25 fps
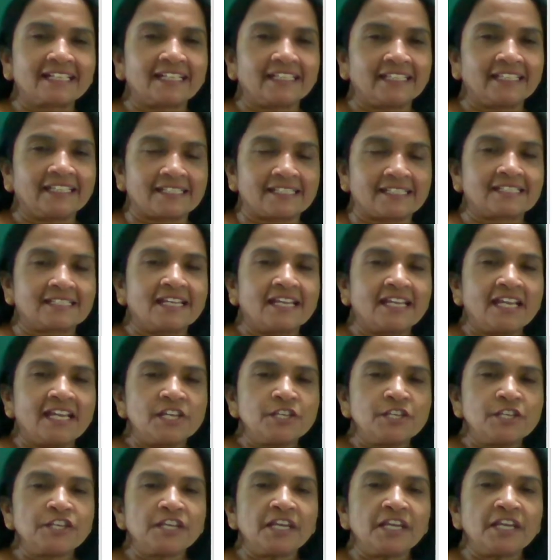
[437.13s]
Yes.
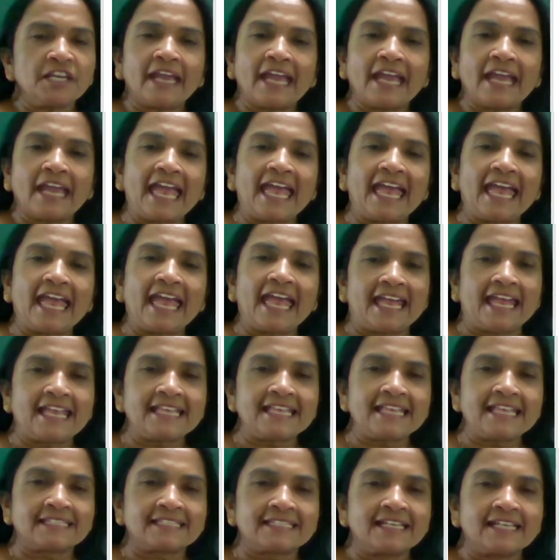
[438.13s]
She
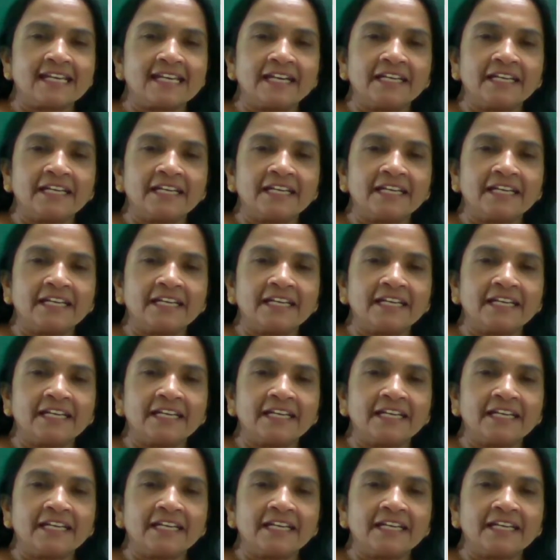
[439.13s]
has